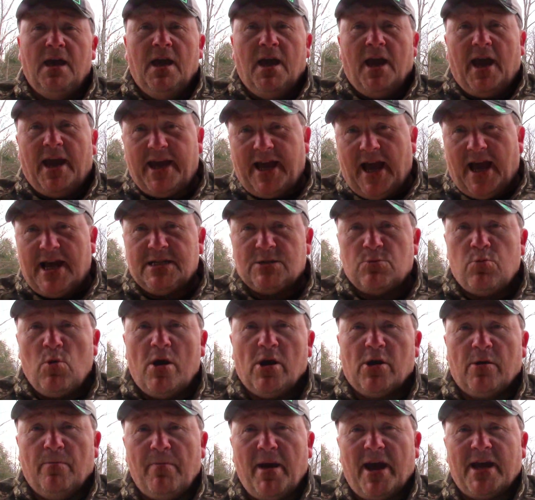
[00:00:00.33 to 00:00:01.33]
Hey guys,
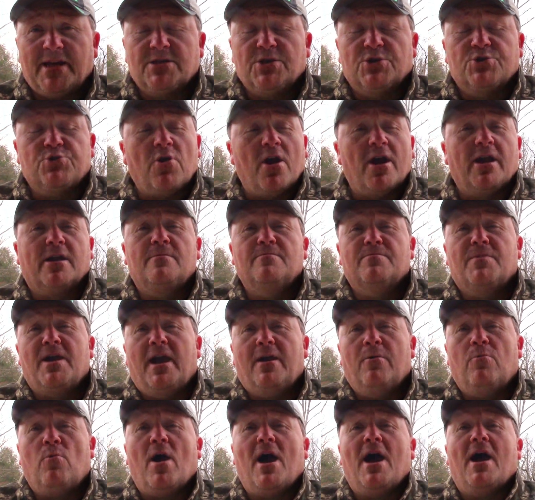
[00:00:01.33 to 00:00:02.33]
welcome back to Track'em
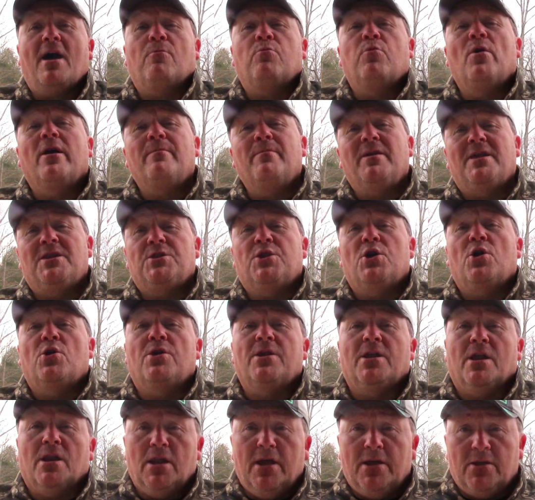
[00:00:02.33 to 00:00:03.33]
KY. We've been
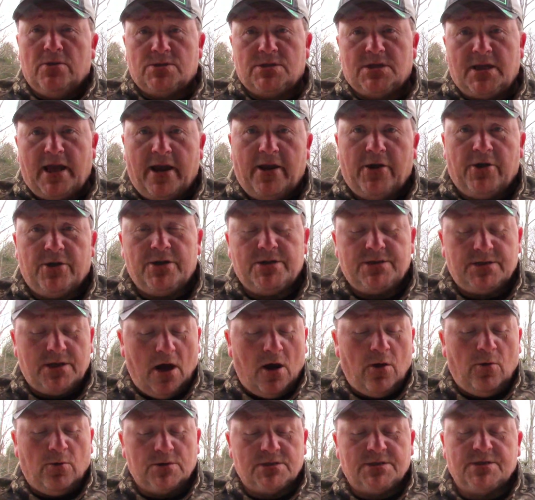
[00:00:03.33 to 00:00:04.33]
doing a little series
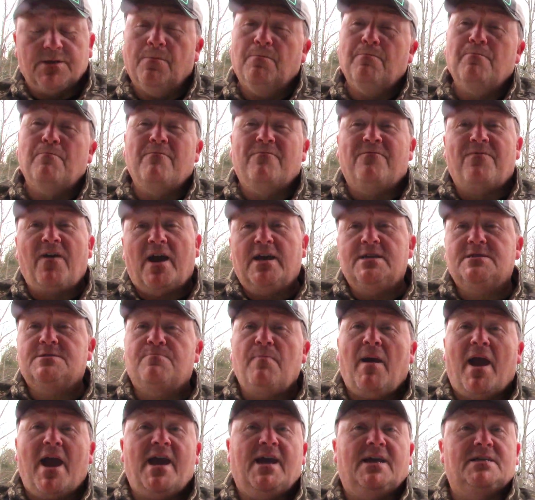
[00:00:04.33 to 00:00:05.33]
on some face
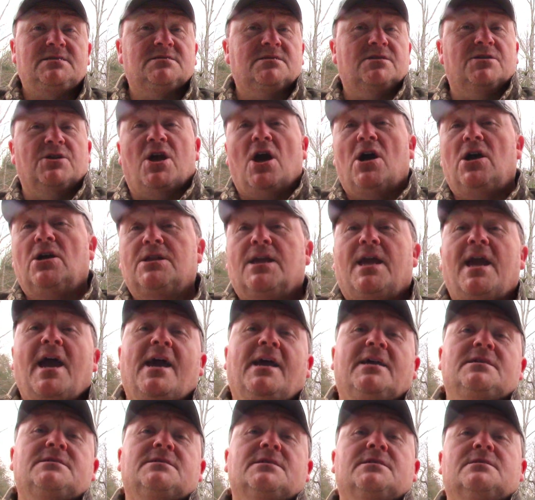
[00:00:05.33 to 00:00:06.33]
masks, gun
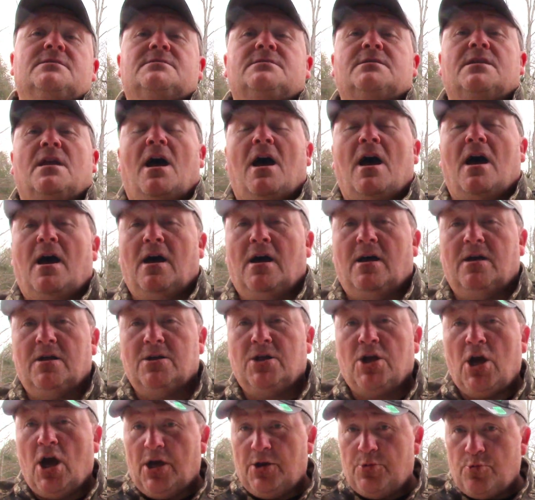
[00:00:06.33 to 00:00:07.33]
cases, uh,
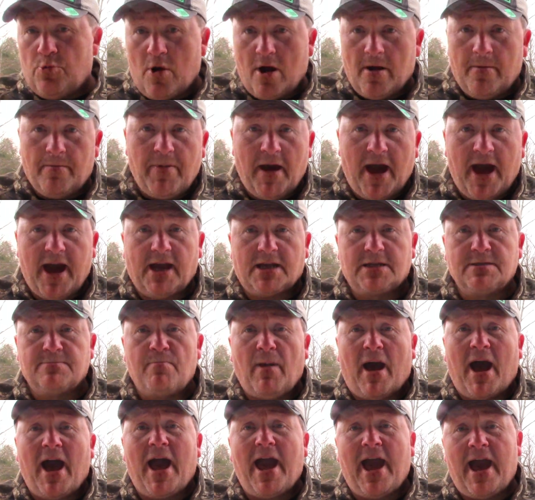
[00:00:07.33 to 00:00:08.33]
cut and rut packs
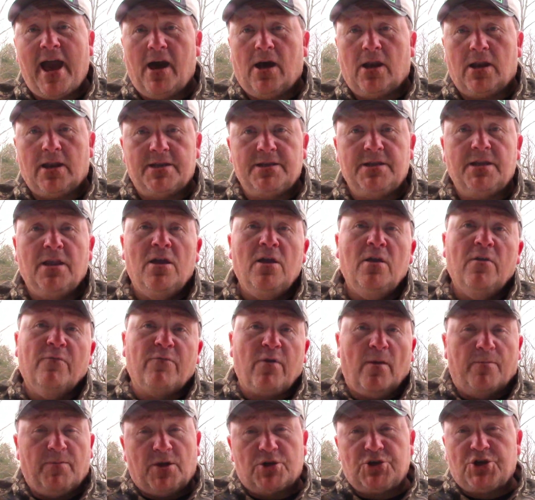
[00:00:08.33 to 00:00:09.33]
by Allen
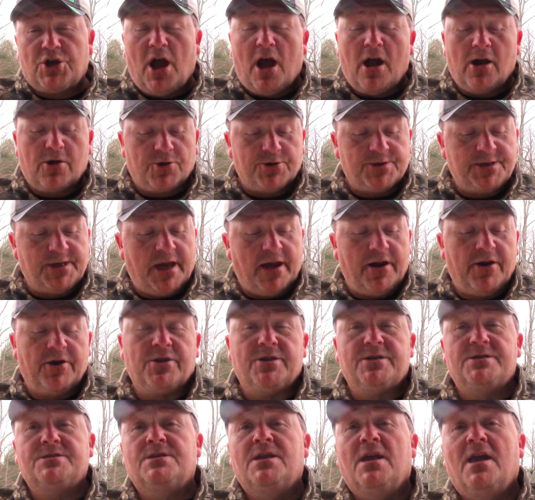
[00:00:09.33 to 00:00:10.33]
from the Shocker
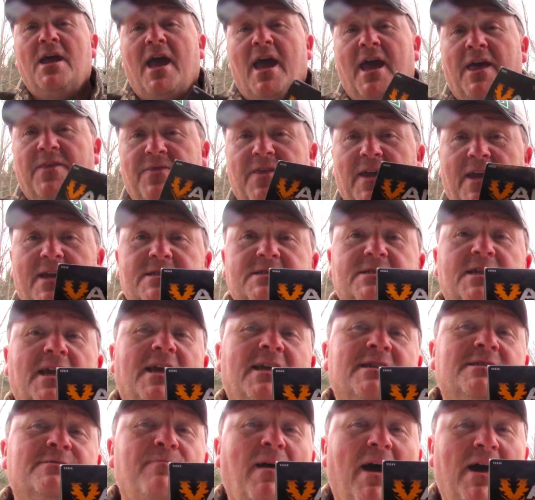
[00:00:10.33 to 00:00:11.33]
series, and this
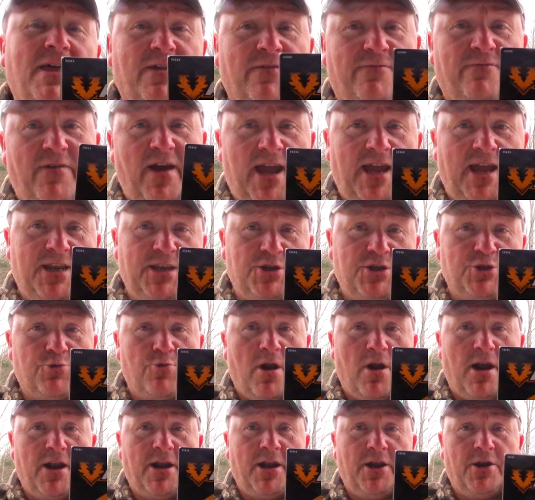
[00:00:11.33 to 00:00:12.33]
is by the Vanish
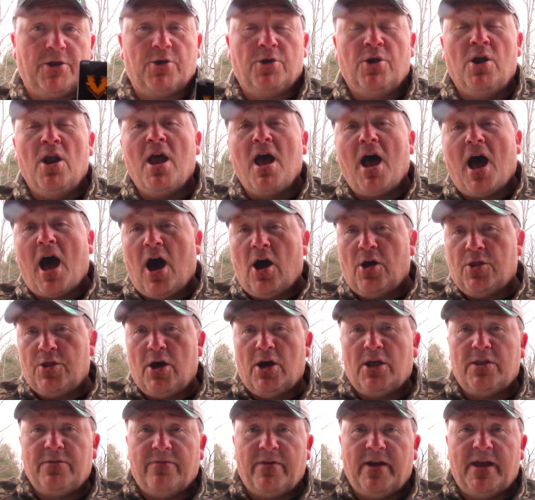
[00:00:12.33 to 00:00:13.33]
right here. All the
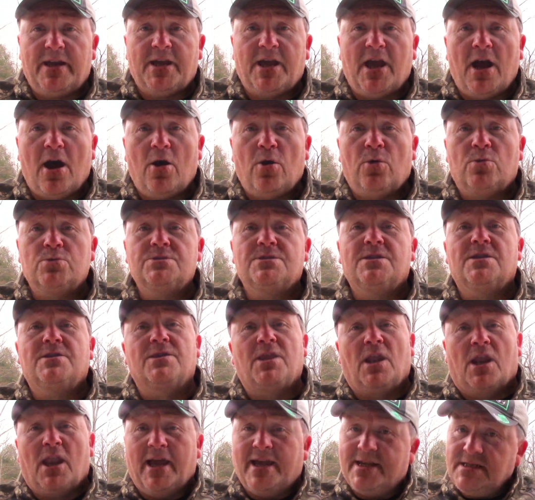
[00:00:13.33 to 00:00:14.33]
other videos,
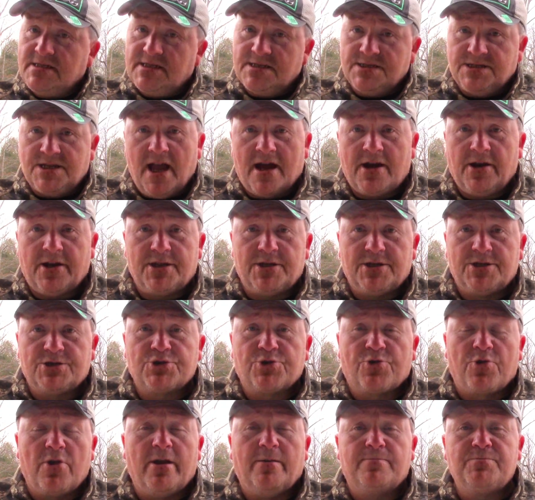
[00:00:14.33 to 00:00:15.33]
the links is down in the
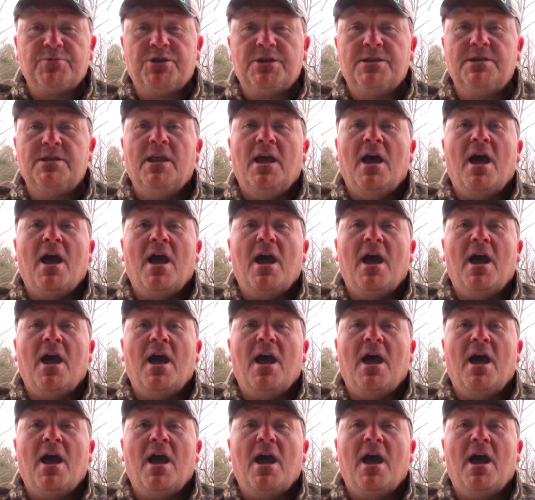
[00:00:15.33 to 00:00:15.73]
description.